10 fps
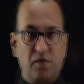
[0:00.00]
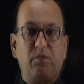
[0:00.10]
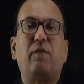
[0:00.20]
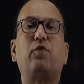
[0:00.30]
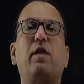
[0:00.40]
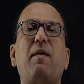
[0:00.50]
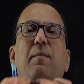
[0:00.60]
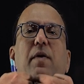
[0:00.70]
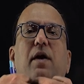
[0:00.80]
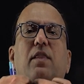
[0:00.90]
We have to
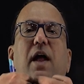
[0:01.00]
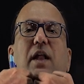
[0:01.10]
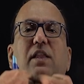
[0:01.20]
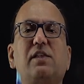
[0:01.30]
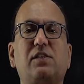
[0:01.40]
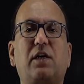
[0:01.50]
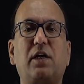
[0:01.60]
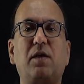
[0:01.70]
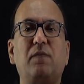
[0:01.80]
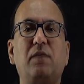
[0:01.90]
remember that the
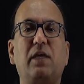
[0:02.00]
sternum